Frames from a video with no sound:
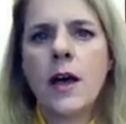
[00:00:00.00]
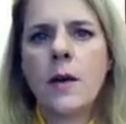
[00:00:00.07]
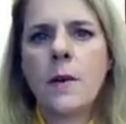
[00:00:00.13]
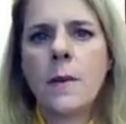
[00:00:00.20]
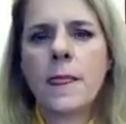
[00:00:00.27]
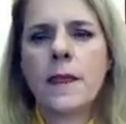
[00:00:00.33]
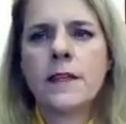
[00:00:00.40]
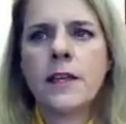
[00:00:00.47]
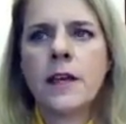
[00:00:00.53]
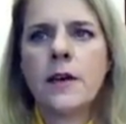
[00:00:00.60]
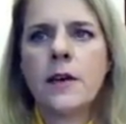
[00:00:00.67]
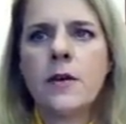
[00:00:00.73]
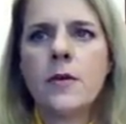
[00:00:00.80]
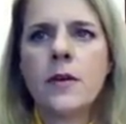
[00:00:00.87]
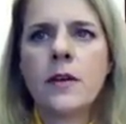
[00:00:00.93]

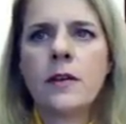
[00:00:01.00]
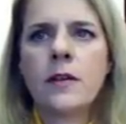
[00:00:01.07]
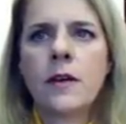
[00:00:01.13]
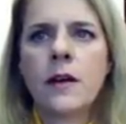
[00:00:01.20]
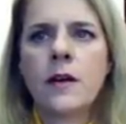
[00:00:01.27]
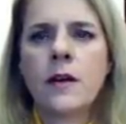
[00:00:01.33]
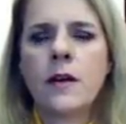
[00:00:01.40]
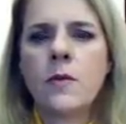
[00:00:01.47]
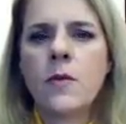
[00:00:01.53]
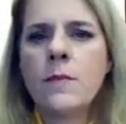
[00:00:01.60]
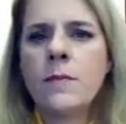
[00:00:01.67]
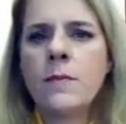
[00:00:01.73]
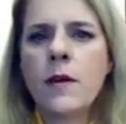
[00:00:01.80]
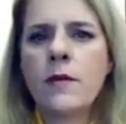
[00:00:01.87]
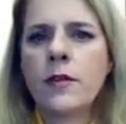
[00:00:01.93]
So one
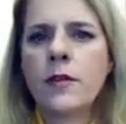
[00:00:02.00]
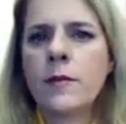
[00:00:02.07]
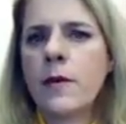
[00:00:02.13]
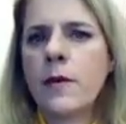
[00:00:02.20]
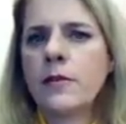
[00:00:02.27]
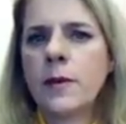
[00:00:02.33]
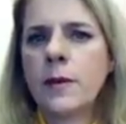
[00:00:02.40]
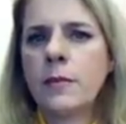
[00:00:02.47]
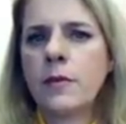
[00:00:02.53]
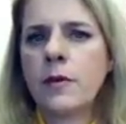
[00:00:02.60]
buffer that most people